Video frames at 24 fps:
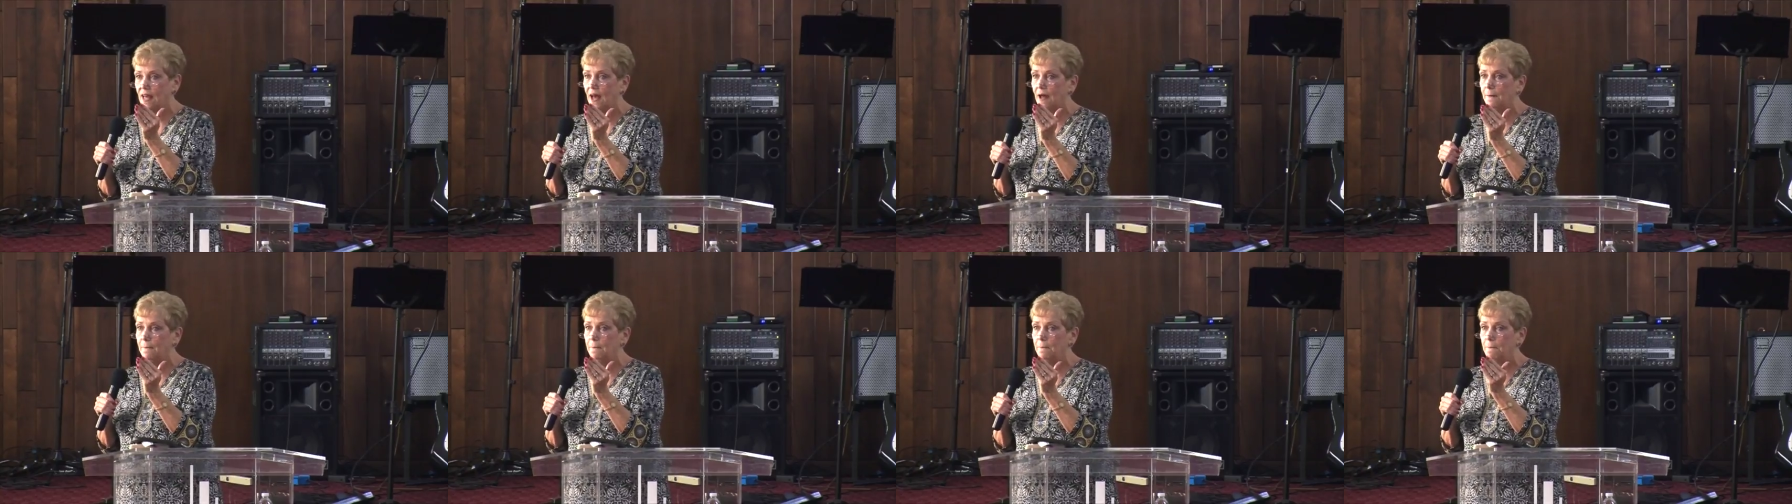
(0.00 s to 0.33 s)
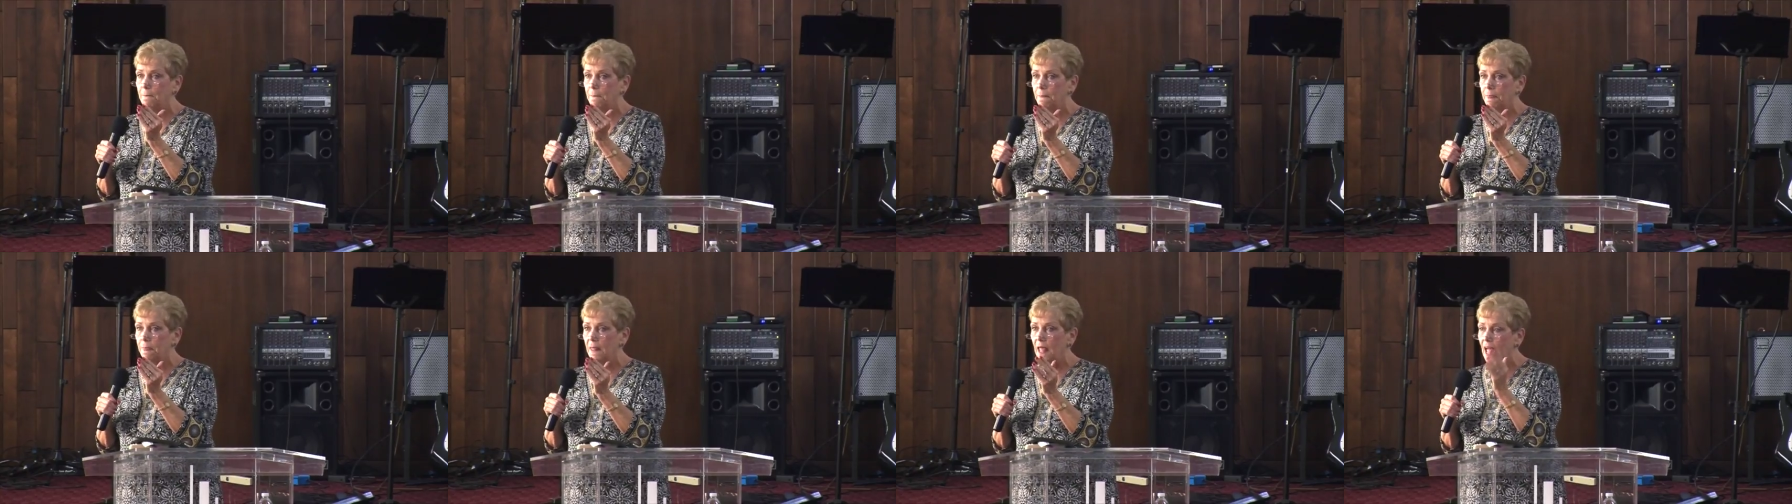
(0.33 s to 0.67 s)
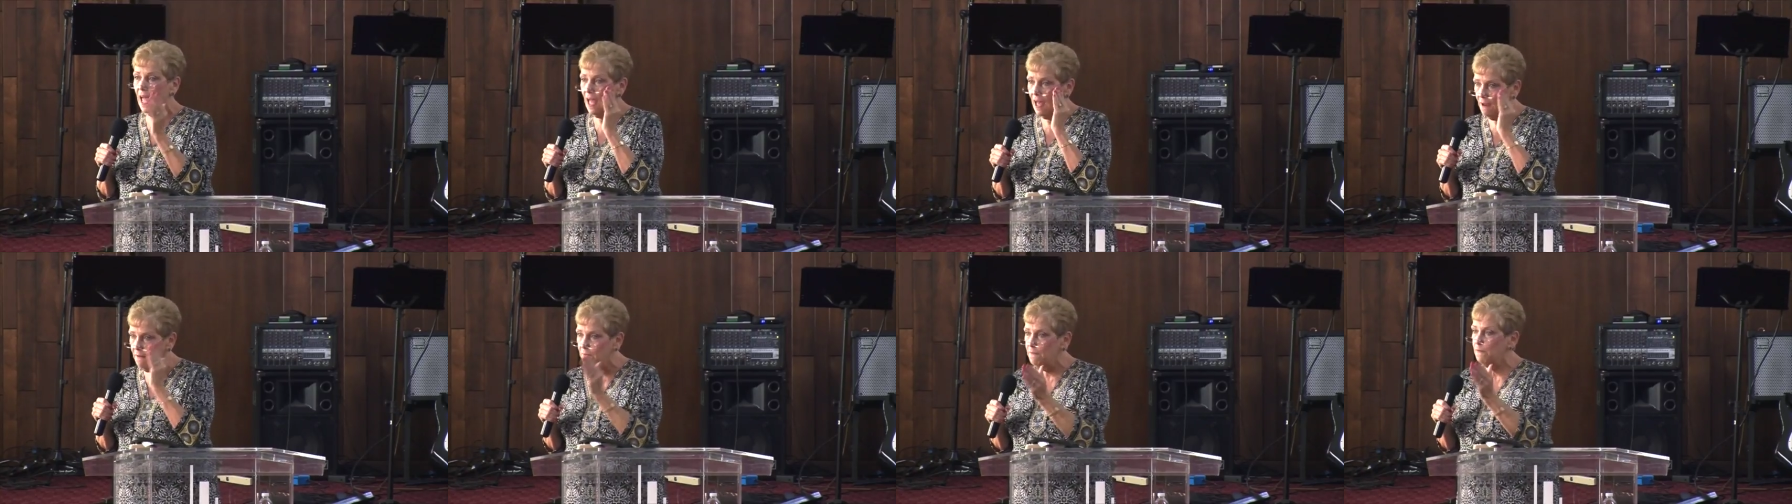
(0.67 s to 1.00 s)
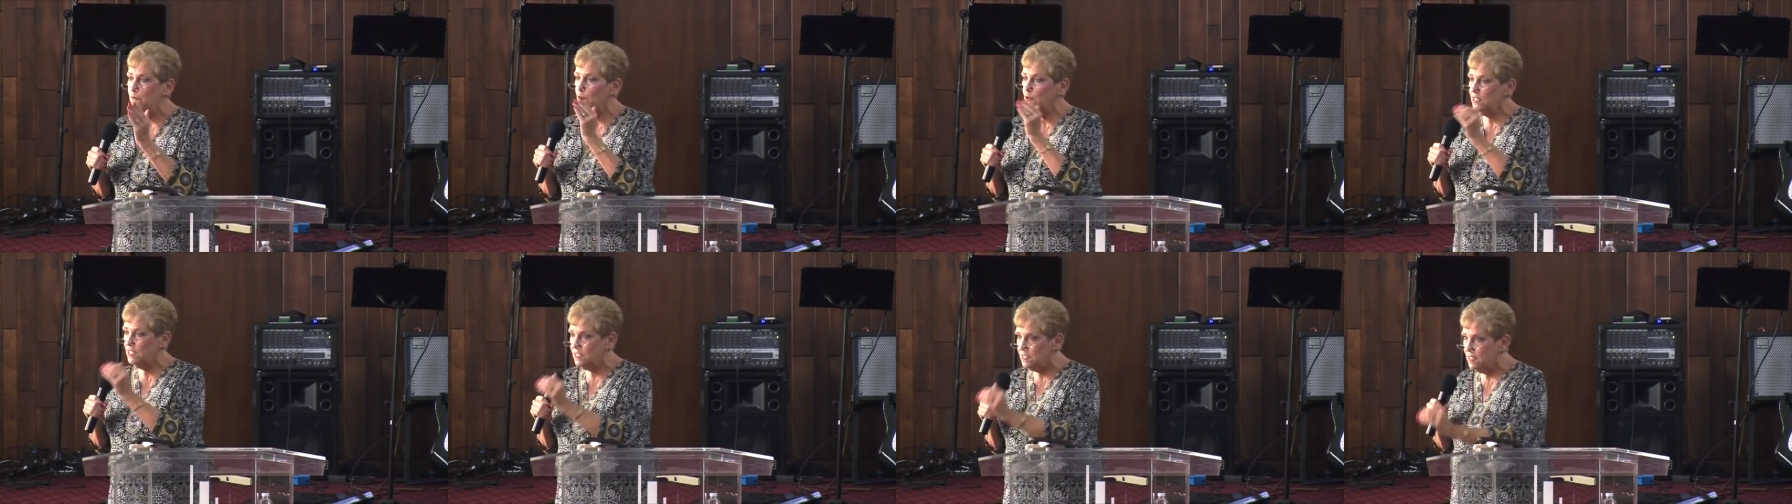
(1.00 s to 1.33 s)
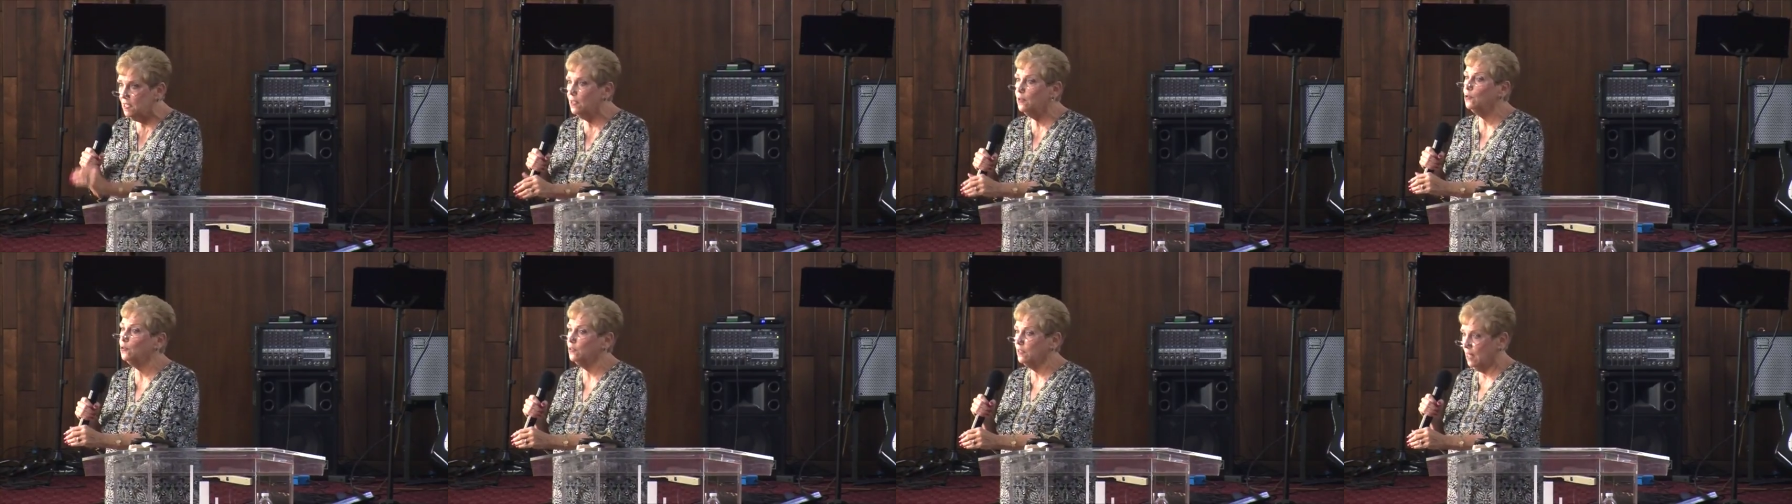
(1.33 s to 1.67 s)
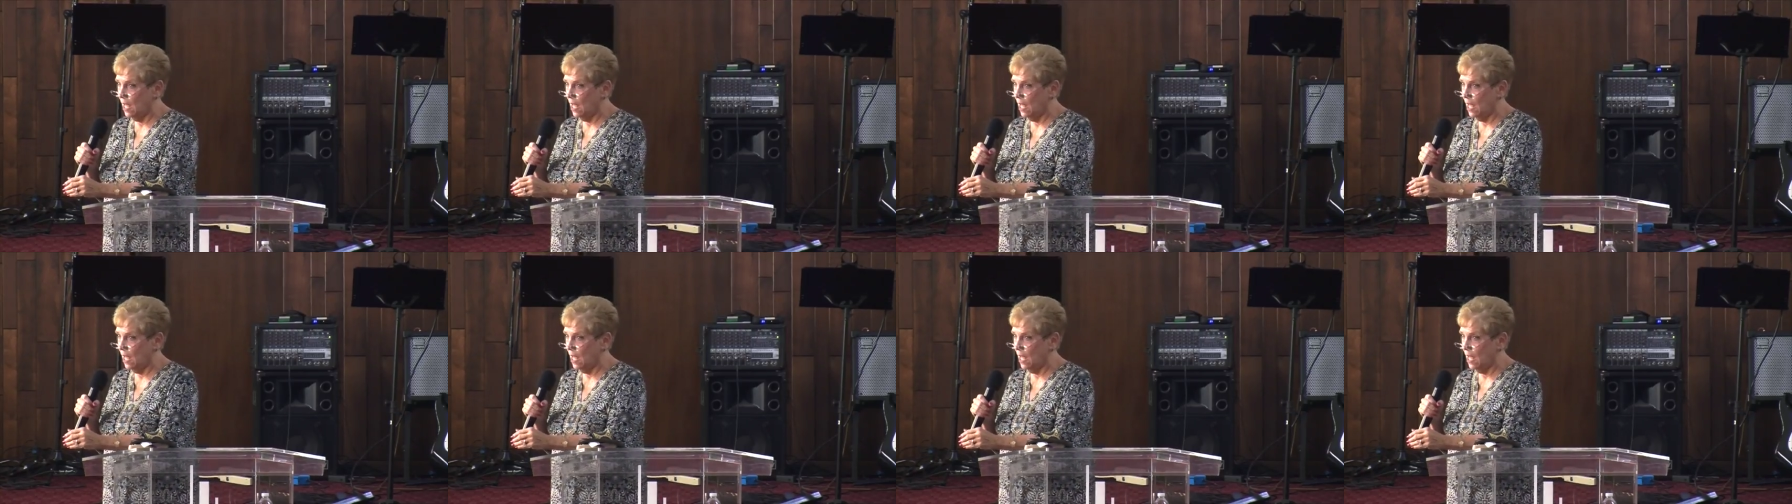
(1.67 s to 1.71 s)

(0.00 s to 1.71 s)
that, every single